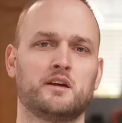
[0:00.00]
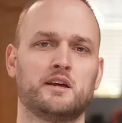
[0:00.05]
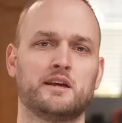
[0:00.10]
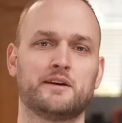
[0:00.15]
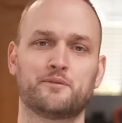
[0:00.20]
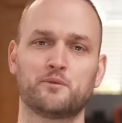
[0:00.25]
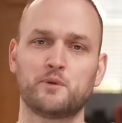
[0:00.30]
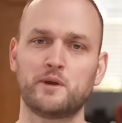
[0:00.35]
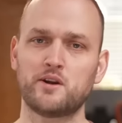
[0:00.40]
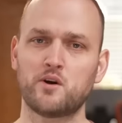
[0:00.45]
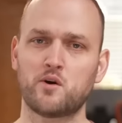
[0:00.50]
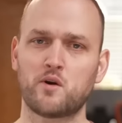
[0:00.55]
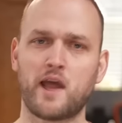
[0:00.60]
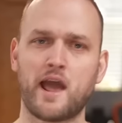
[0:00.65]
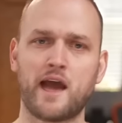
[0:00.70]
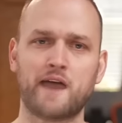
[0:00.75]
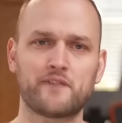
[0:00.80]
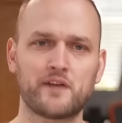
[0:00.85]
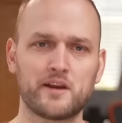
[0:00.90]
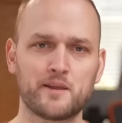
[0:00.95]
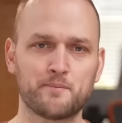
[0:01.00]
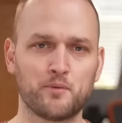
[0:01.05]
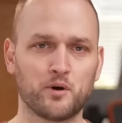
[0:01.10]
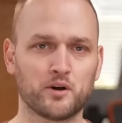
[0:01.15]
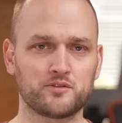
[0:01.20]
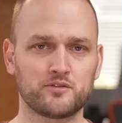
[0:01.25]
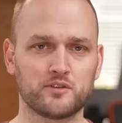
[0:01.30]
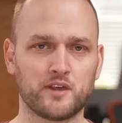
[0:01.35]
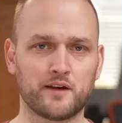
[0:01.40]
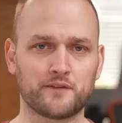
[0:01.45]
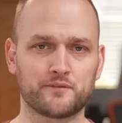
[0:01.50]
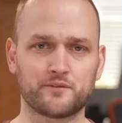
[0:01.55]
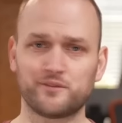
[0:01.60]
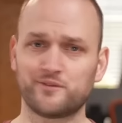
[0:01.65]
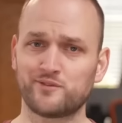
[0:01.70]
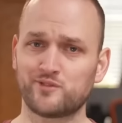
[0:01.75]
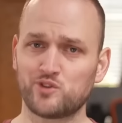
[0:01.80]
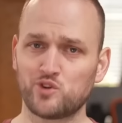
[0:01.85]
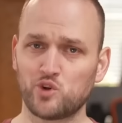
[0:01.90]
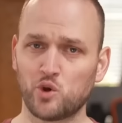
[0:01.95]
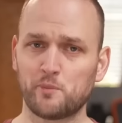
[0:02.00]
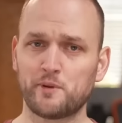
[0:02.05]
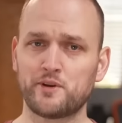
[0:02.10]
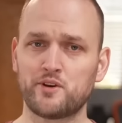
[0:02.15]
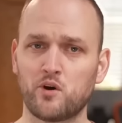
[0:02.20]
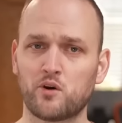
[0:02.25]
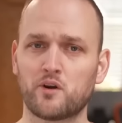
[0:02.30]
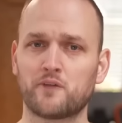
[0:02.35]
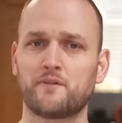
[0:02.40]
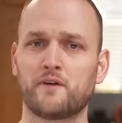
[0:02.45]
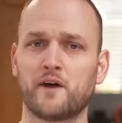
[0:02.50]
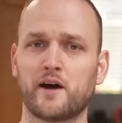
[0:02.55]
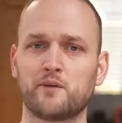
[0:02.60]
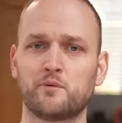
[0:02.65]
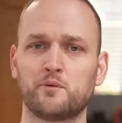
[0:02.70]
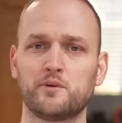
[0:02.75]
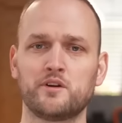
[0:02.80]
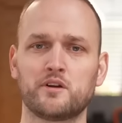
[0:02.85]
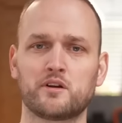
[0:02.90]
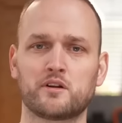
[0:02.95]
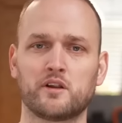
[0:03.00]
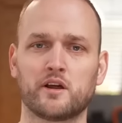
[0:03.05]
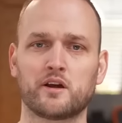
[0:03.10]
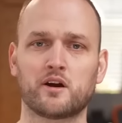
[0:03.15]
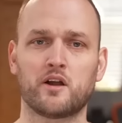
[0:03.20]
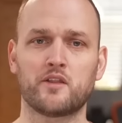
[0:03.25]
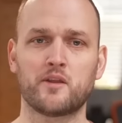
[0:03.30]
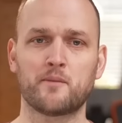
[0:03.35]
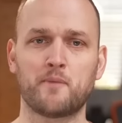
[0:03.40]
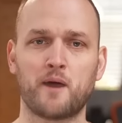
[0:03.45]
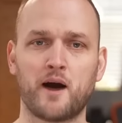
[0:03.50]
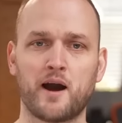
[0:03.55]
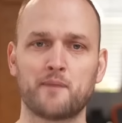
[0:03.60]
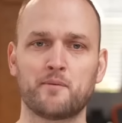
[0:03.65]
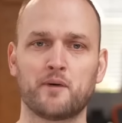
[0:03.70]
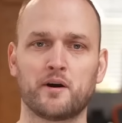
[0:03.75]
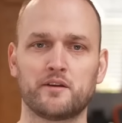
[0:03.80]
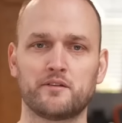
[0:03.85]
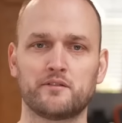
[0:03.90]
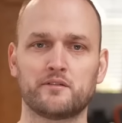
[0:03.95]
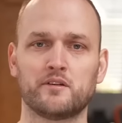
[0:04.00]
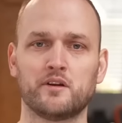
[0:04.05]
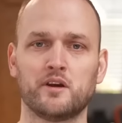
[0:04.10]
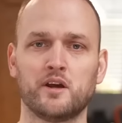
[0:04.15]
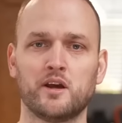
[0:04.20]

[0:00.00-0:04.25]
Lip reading: If we don't have any books left, you'll be notified when you click on the buy button.